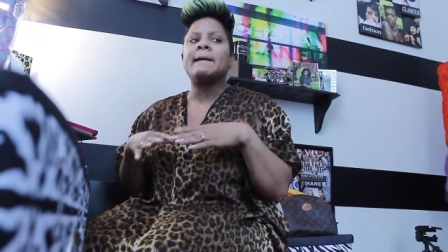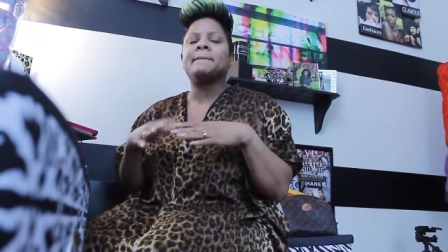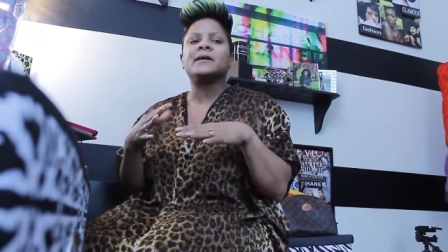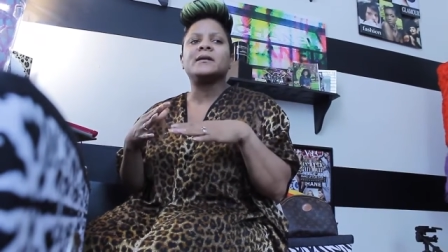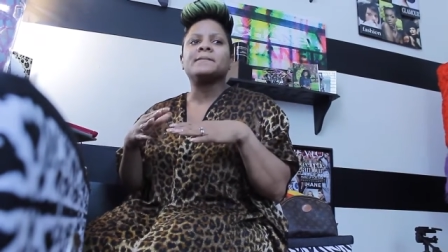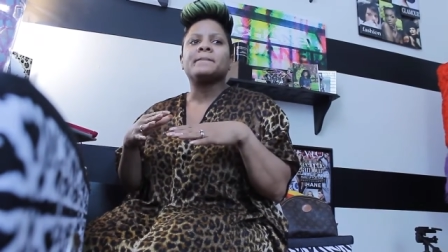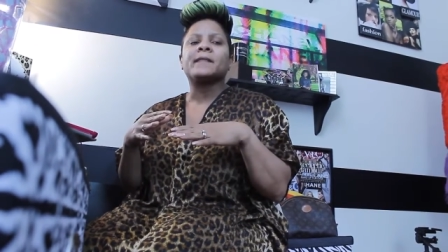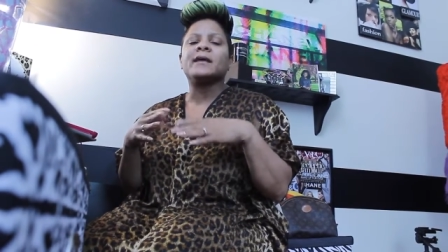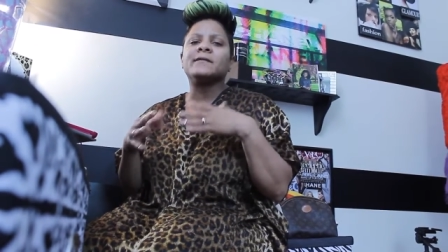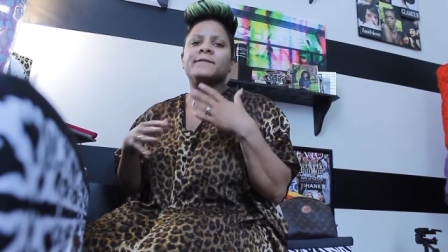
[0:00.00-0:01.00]
but
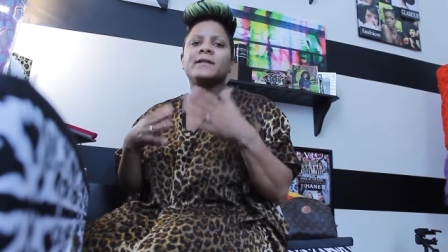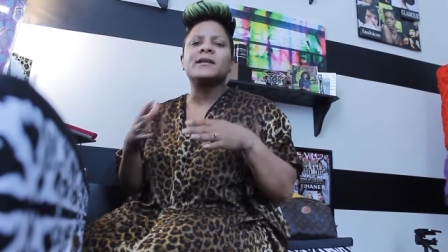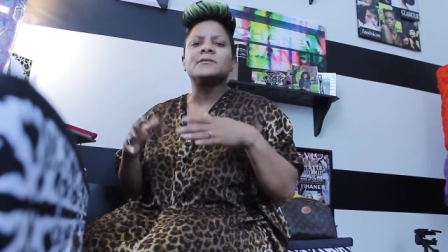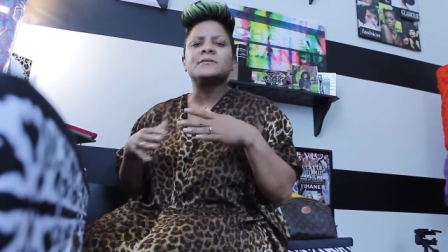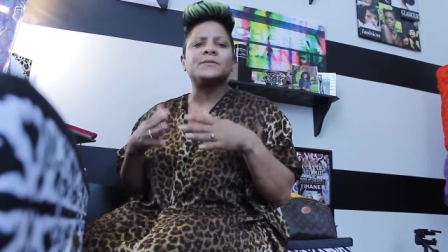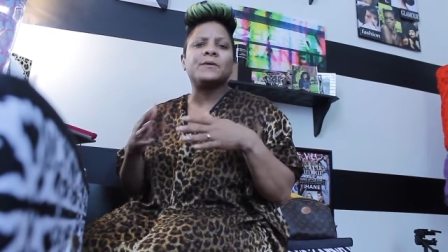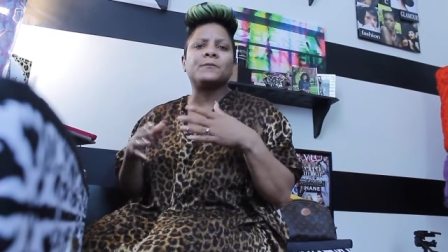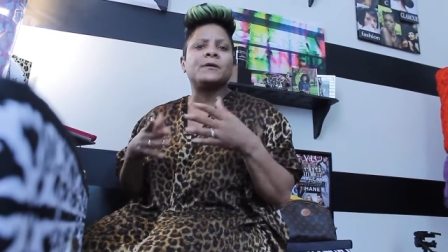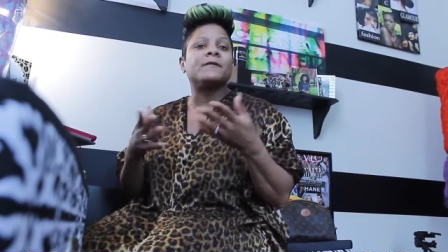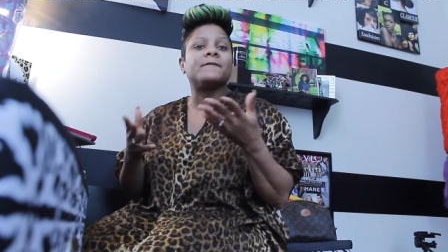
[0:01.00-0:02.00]
I didn't feel like it was being
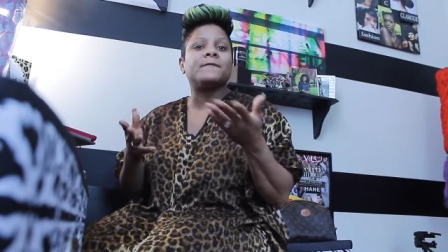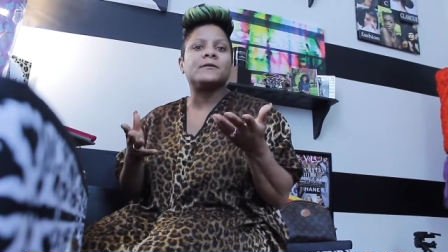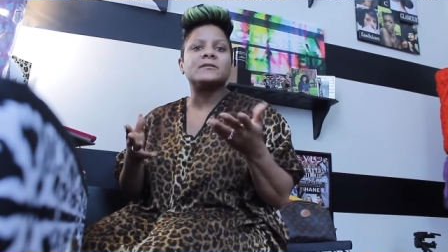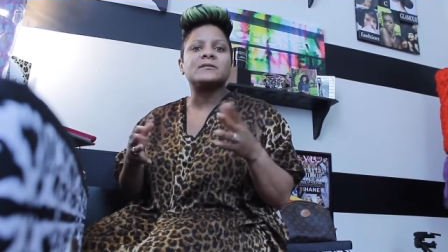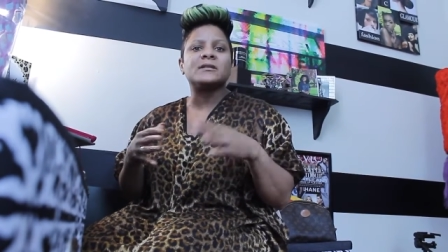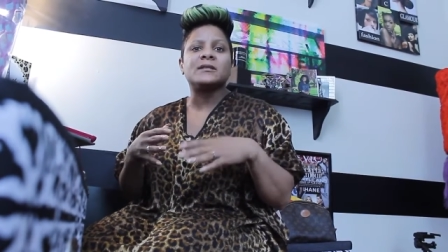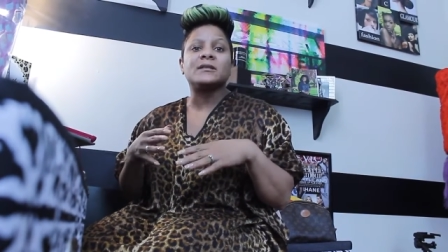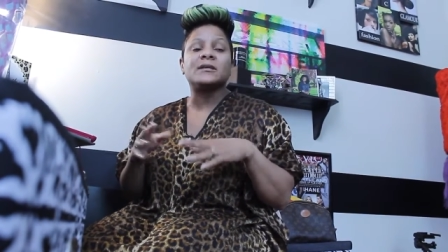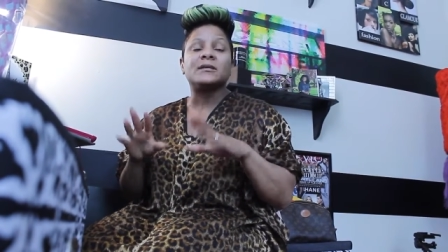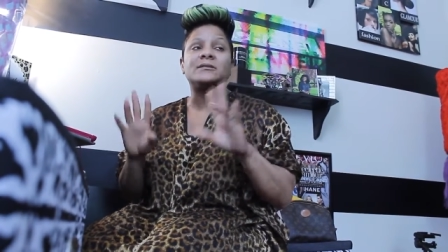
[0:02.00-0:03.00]
reinforced in
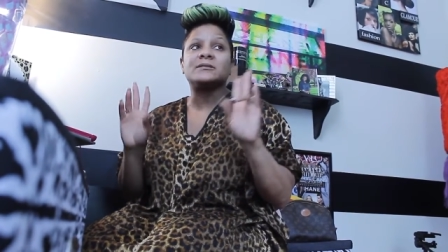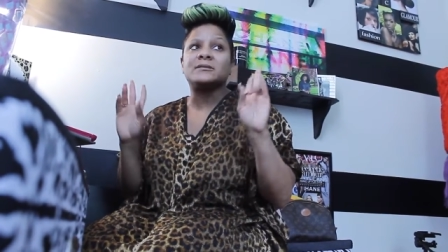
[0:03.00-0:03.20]
the